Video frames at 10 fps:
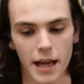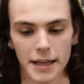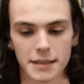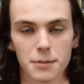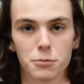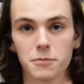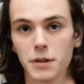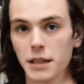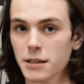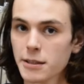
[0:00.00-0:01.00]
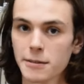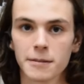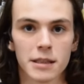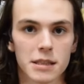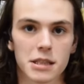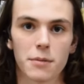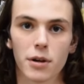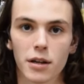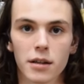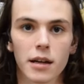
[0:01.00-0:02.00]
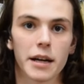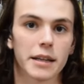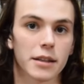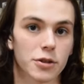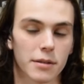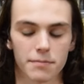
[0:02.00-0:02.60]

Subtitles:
any type of like summer hiking trip.